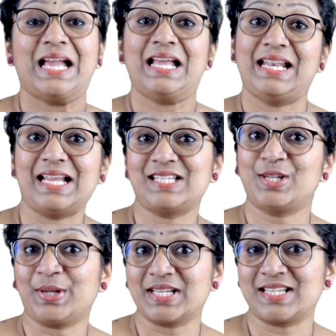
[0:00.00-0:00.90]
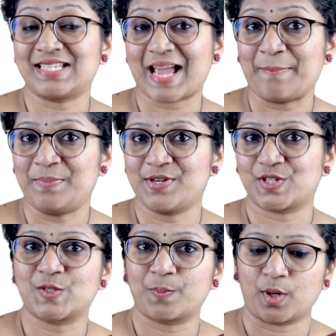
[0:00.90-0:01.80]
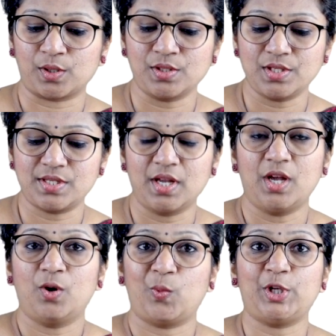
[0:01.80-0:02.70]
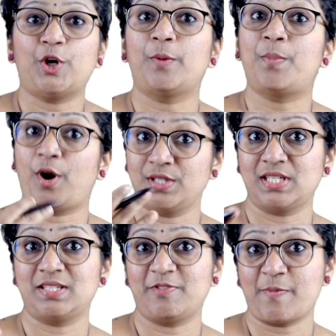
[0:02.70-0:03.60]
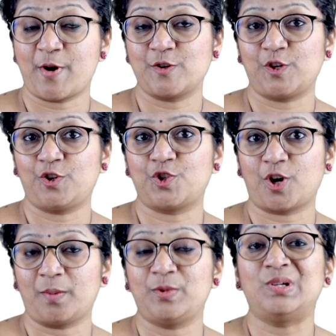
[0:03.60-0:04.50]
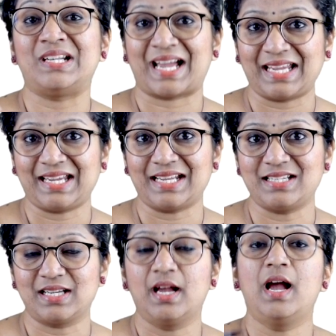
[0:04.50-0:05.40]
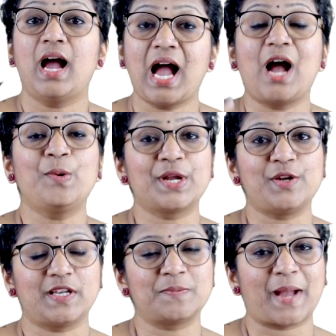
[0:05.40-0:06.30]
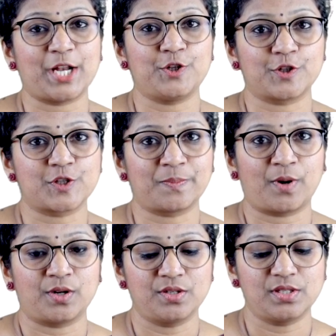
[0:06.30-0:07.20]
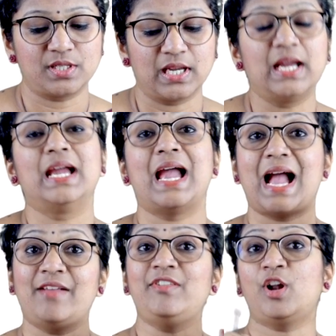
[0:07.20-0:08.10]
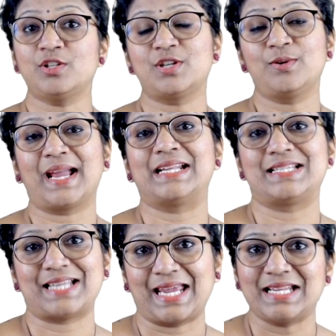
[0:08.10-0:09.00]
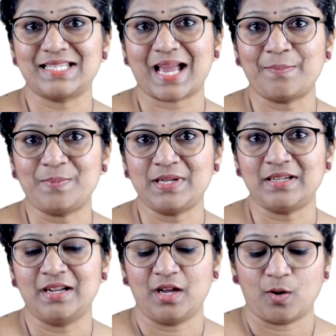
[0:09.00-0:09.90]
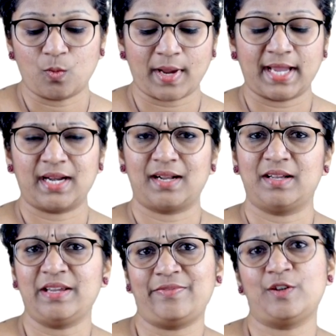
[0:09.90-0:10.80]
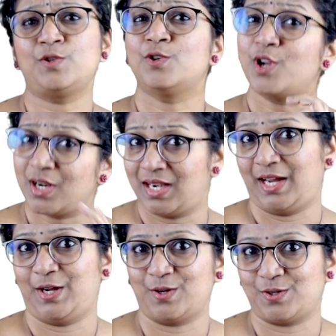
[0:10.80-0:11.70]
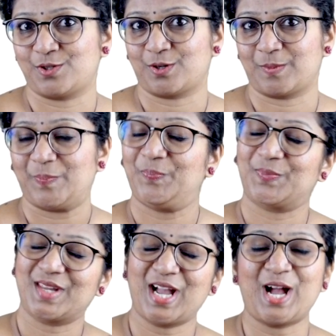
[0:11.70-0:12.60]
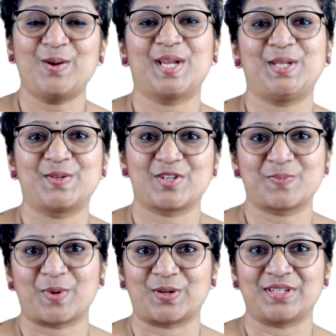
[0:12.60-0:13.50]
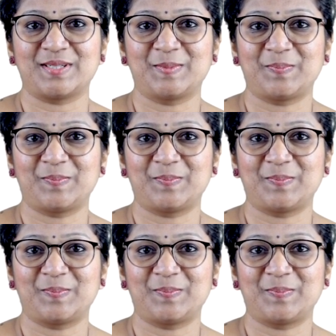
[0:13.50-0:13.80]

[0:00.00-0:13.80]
Let's look at a sample response. When you're positive about your job, you like it, how can you expand your response? And we'll also look at a second sample where if you do not like your job, how can you respond?